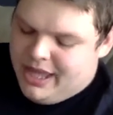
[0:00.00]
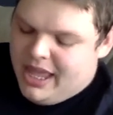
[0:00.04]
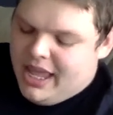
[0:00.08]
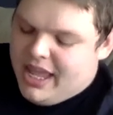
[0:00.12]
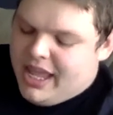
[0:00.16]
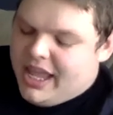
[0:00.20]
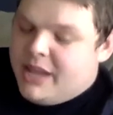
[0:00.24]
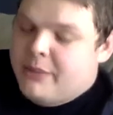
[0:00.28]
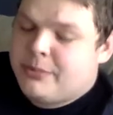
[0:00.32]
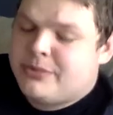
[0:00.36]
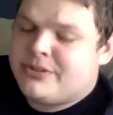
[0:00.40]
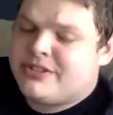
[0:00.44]

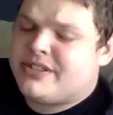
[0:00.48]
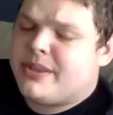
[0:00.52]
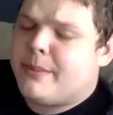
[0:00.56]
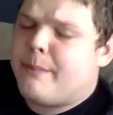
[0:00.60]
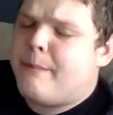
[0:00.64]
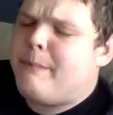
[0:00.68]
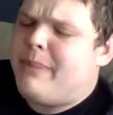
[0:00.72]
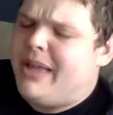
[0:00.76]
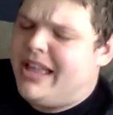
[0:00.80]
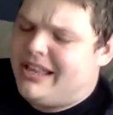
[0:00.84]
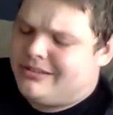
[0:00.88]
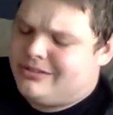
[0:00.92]
It was the
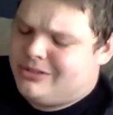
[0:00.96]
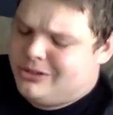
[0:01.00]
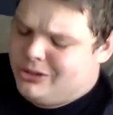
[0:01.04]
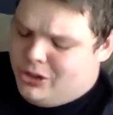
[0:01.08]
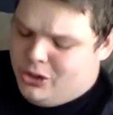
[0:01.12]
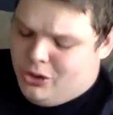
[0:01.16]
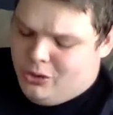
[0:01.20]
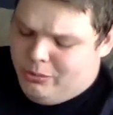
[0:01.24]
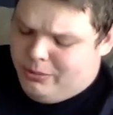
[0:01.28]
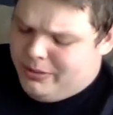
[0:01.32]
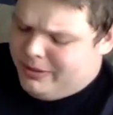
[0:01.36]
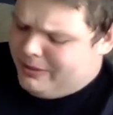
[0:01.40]
best
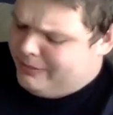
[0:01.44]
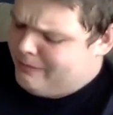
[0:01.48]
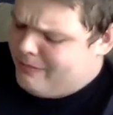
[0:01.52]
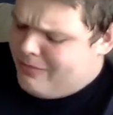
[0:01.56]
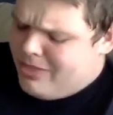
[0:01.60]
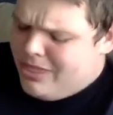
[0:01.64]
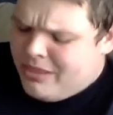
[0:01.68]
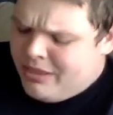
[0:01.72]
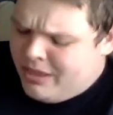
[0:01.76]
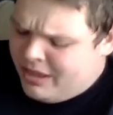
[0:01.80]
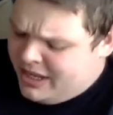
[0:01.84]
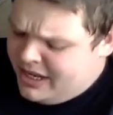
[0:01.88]
tube
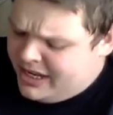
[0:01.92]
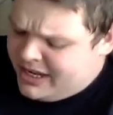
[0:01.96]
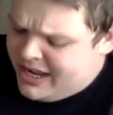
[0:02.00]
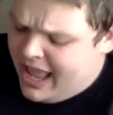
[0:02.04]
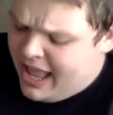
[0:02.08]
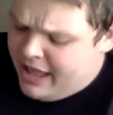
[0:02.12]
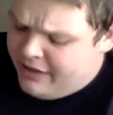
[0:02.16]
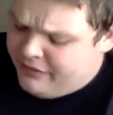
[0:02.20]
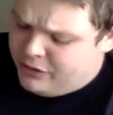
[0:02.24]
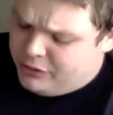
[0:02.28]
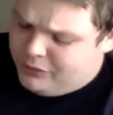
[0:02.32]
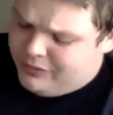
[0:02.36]
he'd
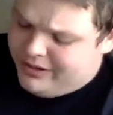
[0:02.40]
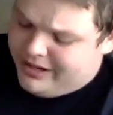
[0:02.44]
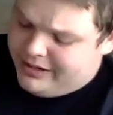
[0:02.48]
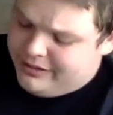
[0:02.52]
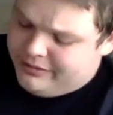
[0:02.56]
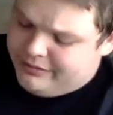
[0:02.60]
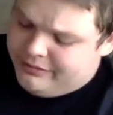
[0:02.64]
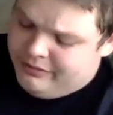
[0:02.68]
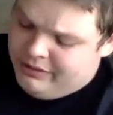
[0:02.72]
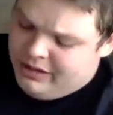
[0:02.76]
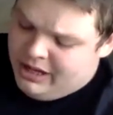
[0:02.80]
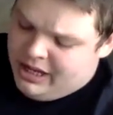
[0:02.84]
ever ridden,
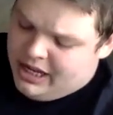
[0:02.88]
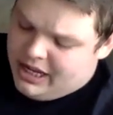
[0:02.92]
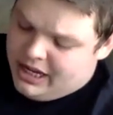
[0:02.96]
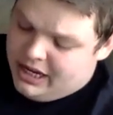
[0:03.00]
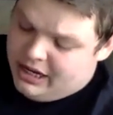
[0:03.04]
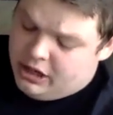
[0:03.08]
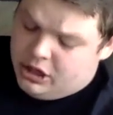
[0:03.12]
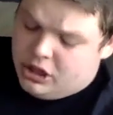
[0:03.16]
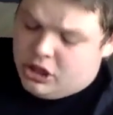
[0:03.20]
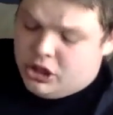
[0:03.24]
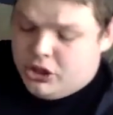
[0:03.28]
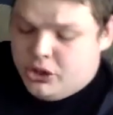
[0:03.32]

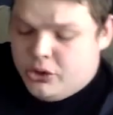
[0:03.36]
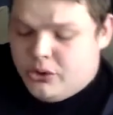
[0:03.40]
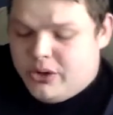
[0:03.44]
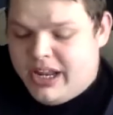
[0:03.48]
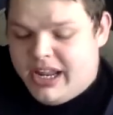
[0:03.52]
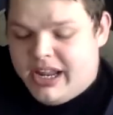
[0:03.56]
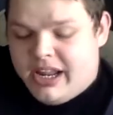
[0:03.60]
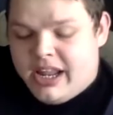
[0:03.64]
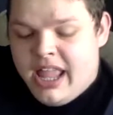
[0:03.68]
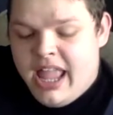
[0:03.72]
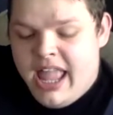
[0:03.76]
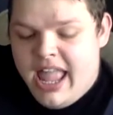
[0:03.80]

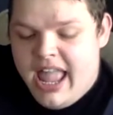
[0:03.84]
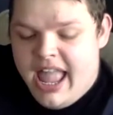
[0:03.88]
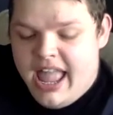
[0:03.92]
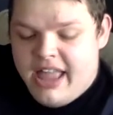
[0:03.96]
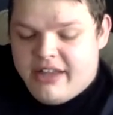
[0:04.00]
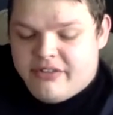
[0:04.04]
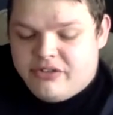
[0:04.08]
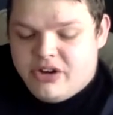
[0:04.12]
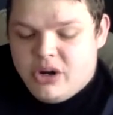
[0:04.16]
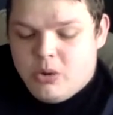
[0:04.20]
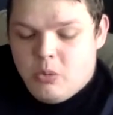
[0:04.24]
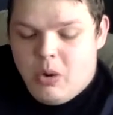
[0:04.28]
including
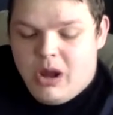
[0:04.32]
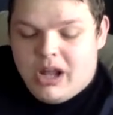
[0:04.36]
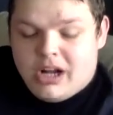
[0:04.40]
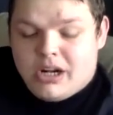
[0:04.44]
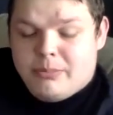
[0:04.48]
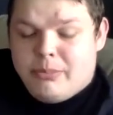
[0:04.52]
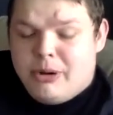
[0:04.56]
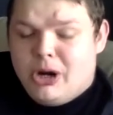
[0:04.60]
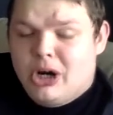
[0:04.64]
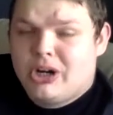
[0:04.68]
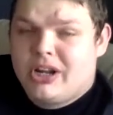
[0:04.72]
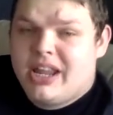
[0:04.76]
every water
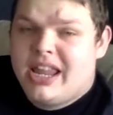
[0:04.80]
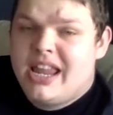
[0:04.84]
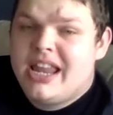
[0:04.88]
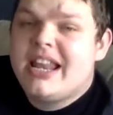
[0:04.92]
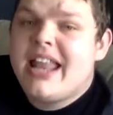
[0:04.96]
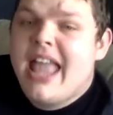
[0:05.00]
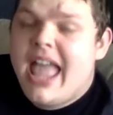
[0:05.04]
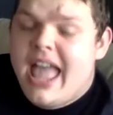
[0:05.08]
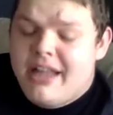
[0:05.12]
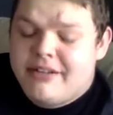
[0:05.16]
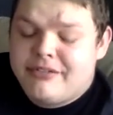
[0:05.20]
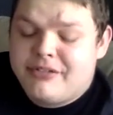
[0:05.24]
park he'd
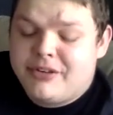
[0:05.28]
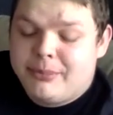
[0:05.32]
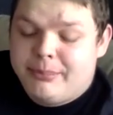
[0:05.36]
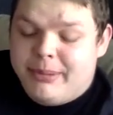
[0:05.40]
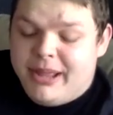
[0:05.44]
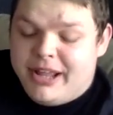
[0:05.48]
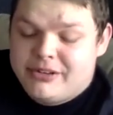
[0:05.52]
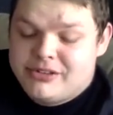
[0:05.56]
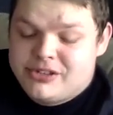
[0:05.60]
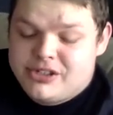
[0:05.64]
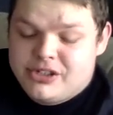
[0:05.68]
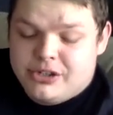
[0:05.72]
ever been
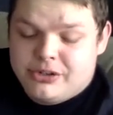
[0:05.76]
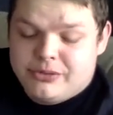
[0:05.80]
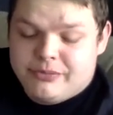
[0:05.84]
to.